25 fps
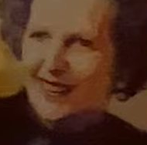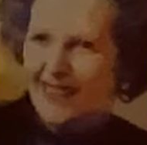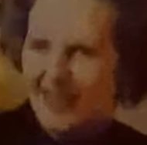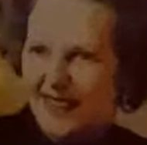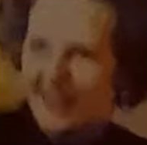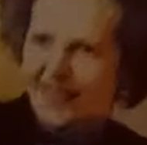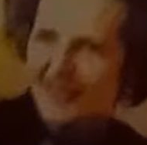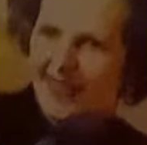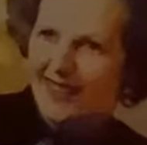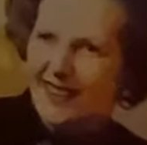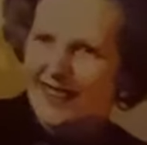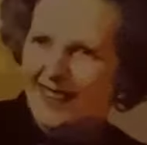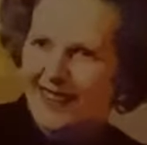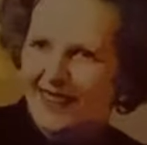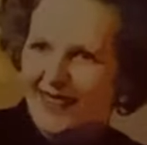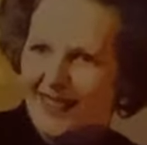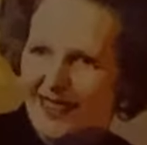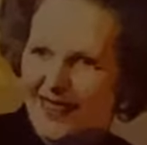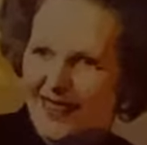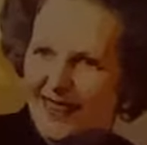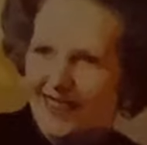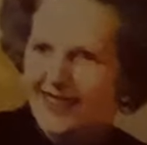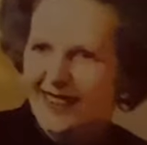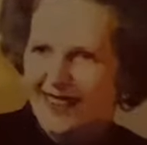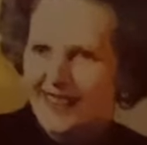a general
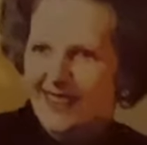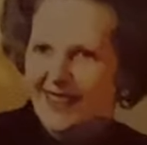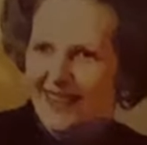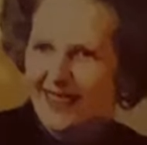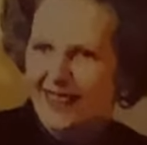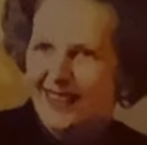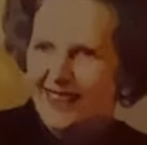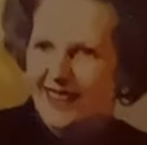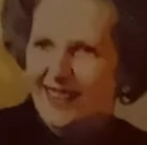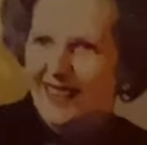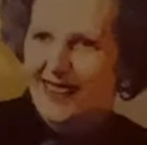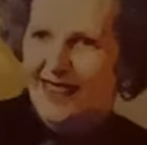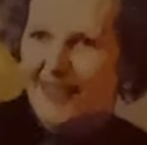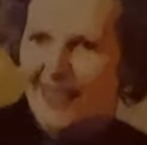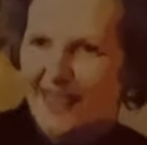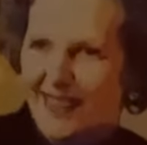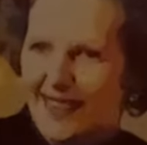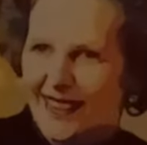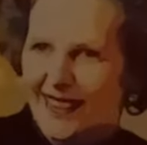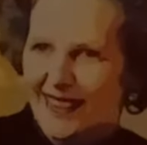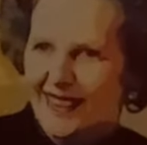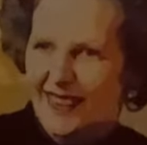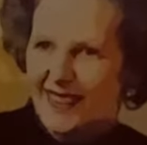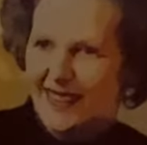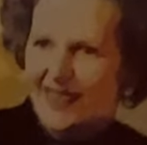election.
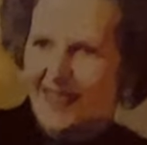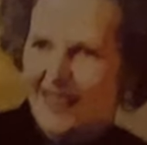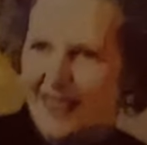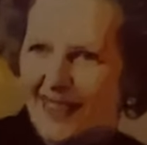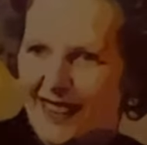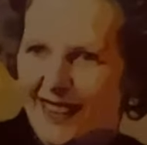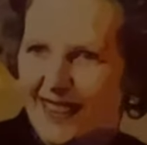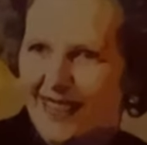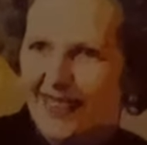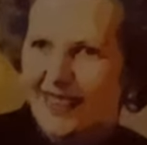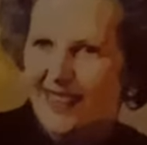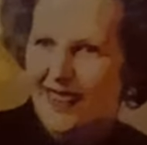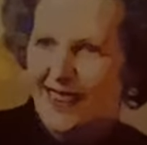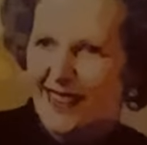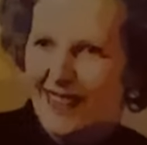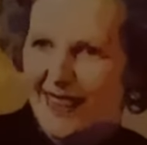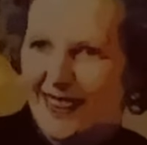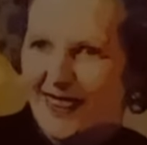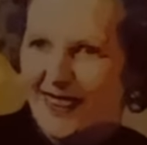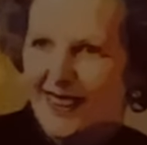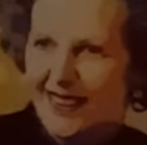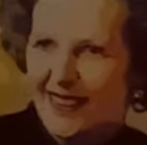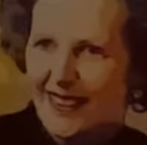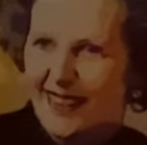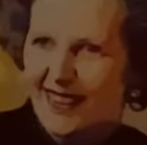Don't vote
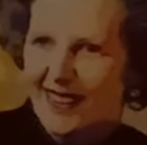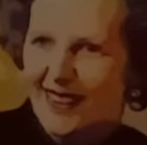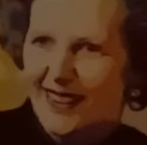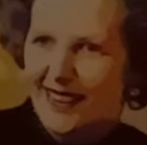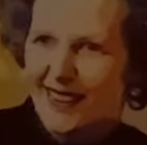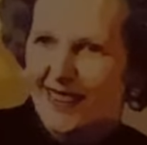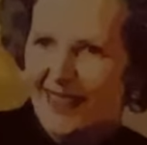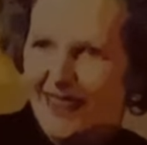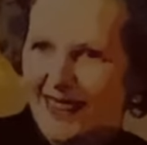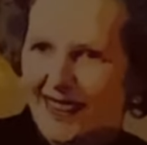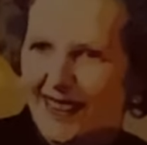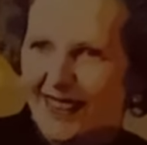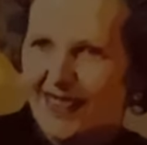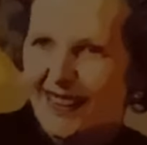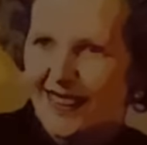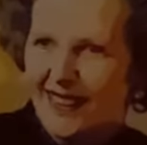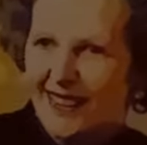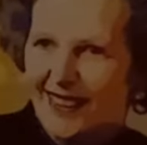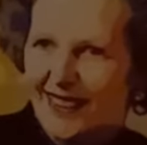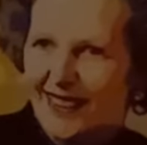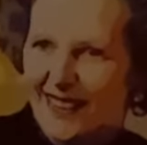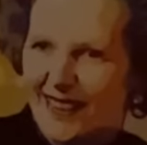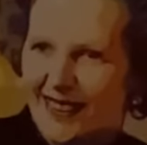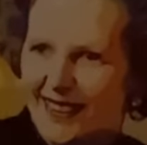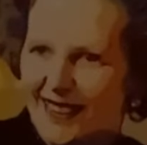Tory. Look at
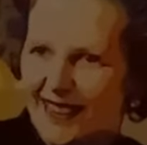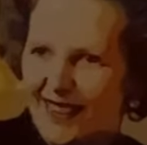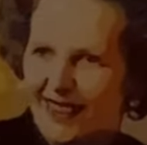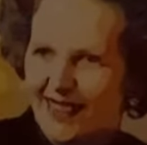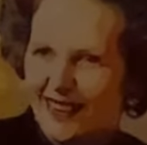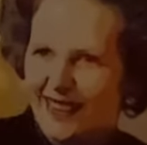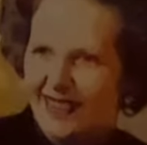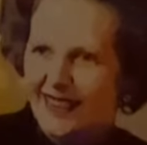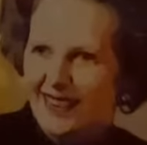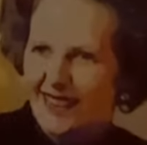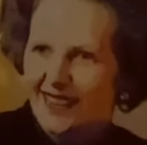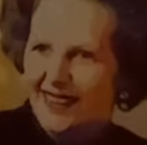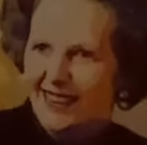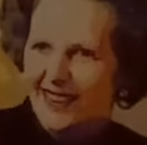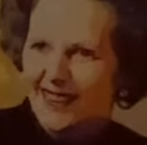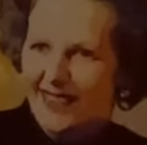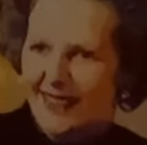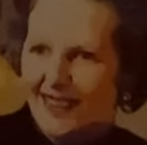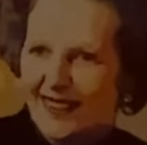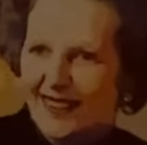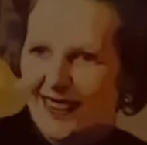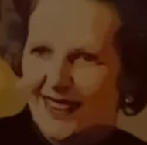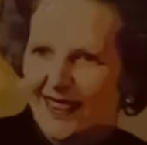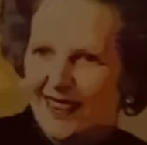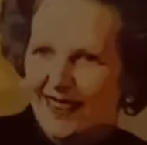that there. I
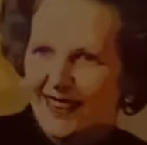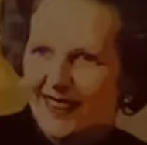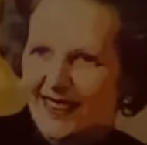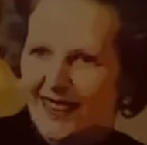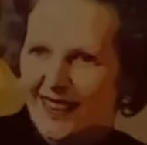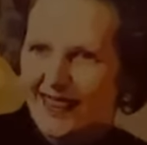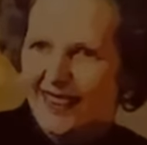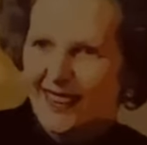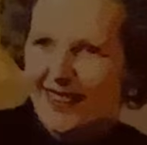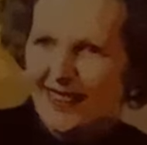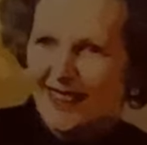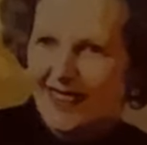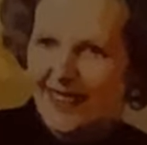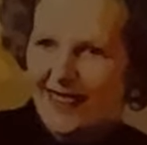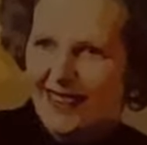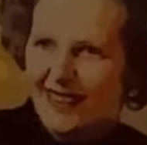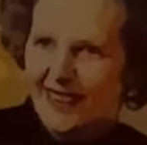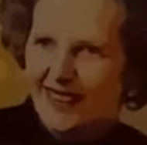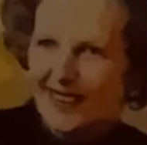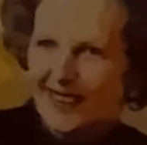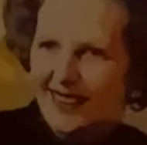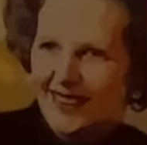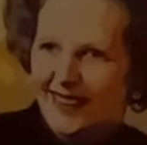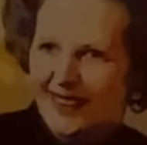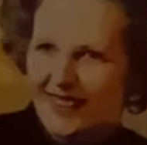still we
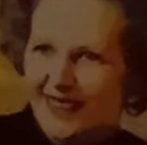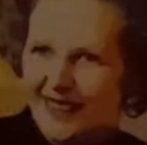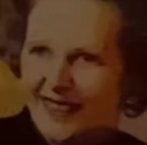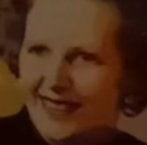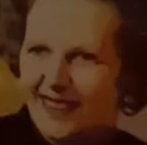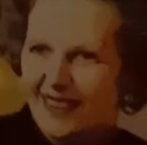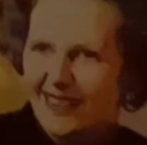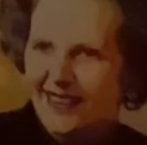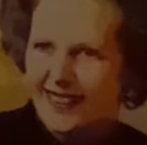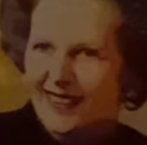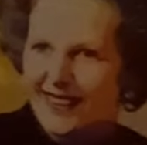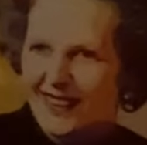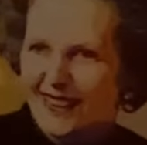still hate